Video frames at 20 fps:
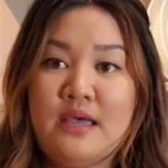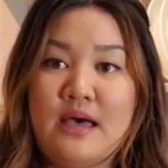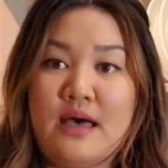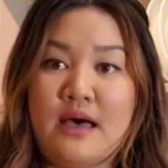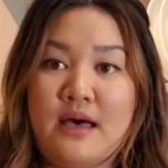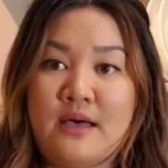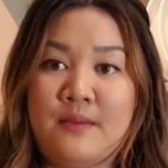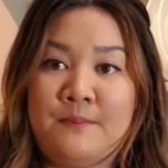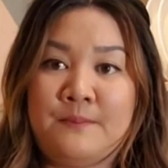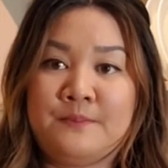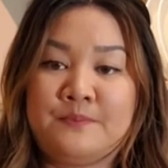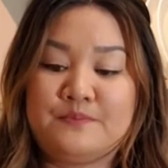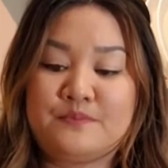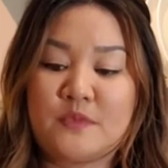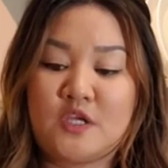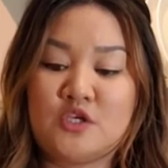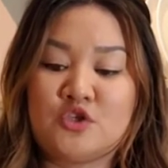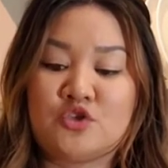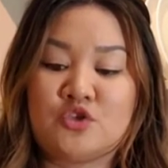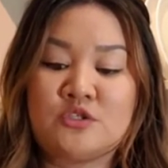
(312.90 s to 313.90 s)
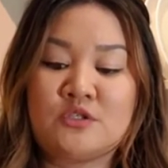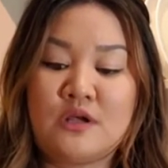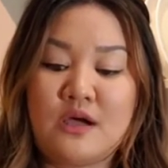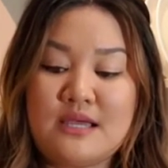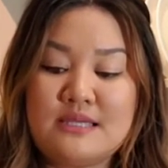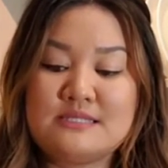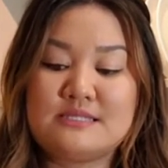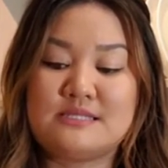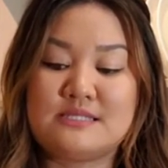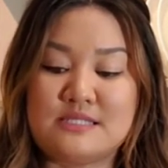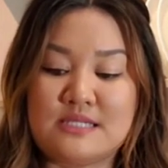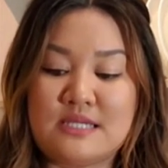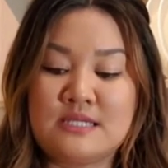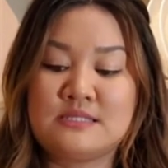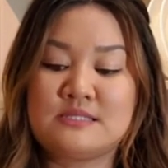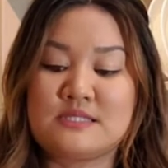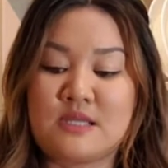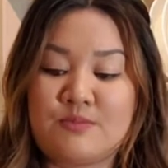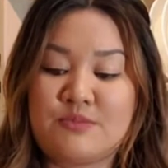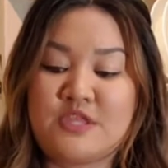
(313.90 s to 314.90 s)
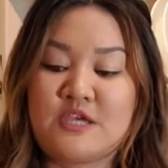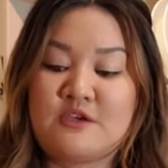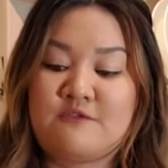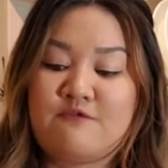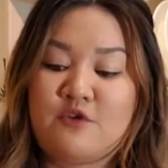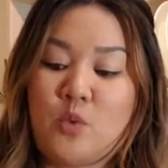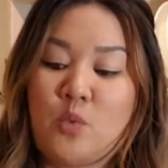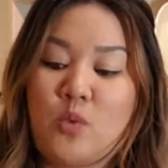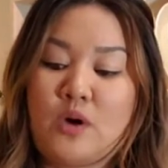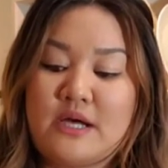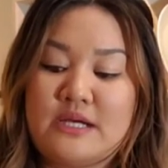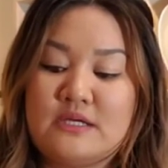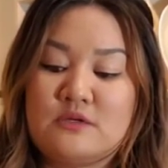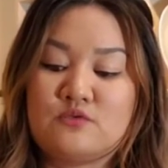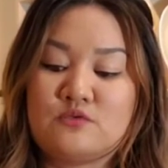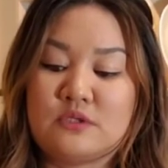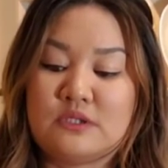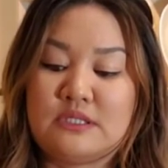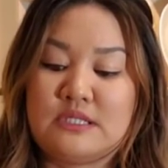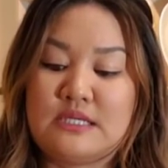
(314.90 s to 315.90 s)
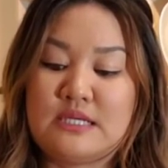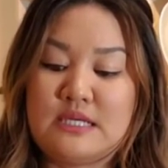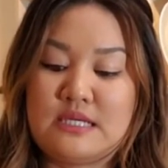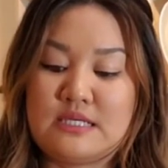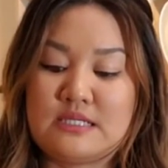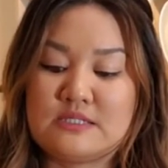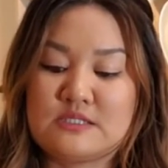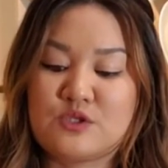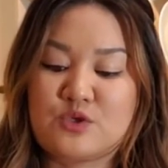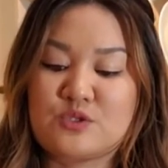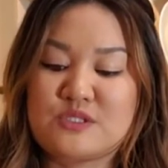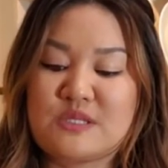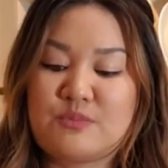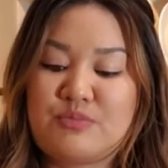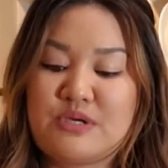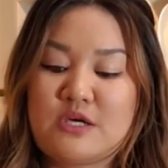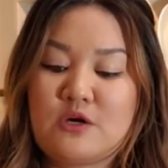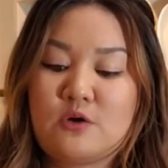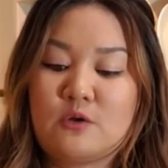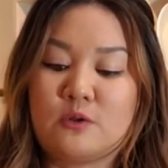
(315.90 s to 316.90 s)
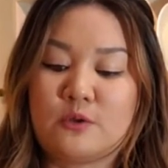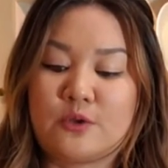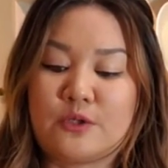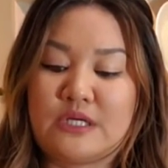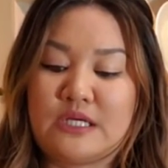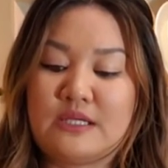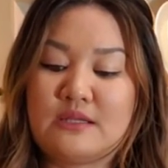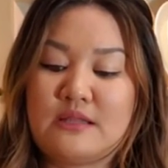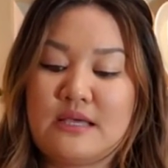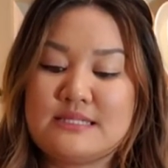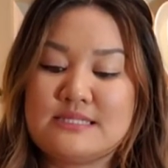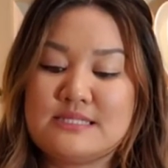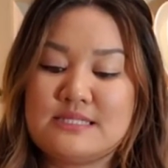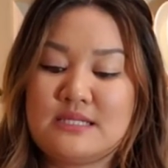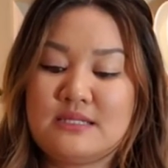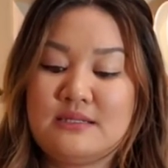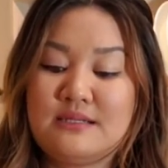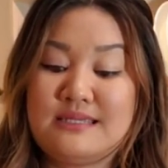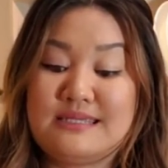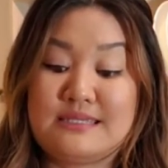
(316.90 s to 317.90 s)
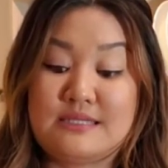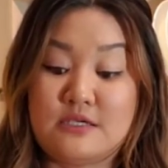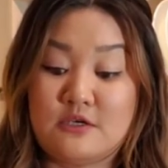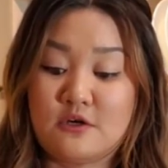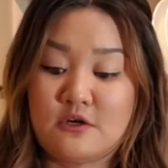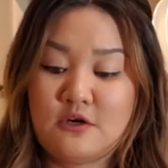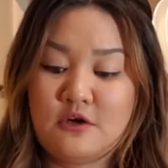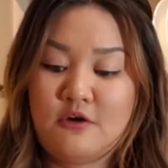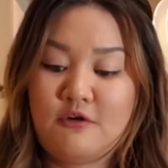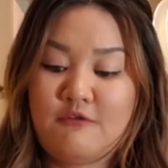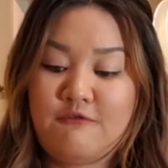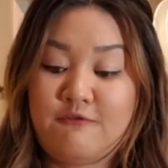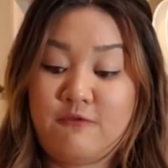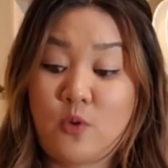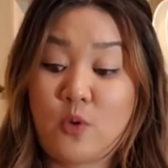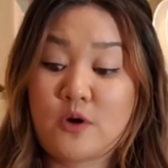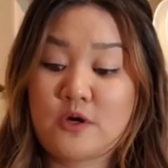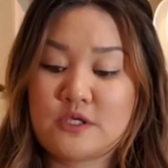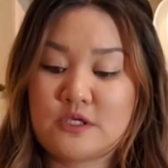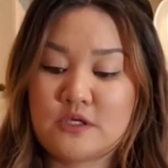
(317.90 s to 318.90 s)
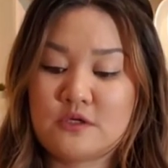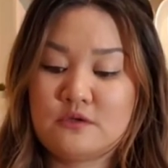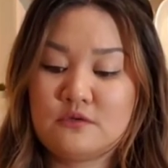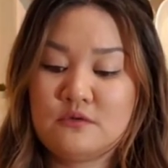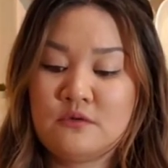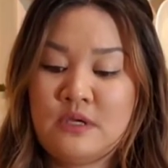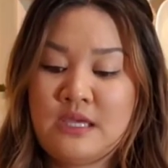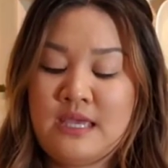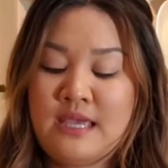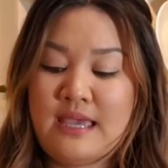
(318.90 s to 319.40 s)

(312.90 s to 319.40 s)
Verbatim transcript: Um, you're not seeing something for what it really is. There's a bigger learning lesson here for you.